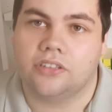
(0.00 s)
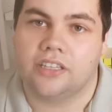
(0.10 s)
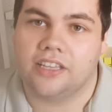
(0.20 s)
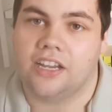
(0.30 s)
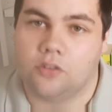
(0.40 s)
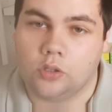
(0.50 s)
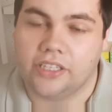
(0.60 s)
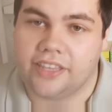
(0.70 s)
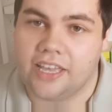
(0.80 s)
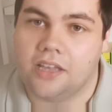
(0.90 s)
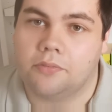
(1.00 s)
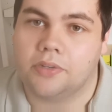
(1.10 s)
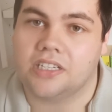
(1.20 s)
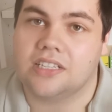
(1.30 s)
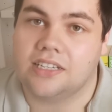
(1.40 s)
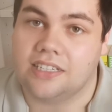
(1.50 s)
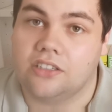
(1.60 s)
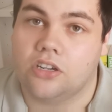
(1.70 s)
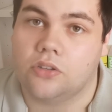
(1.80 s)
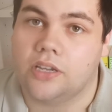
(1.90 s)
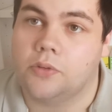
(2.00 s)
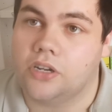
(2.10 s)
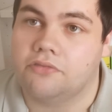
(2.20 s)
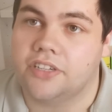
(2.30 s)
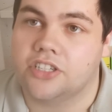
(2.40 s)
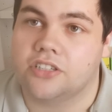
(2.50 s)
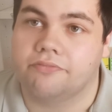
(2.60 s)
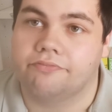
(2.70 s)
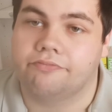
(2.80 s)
that they are only there because I didn't know they were non-fiction.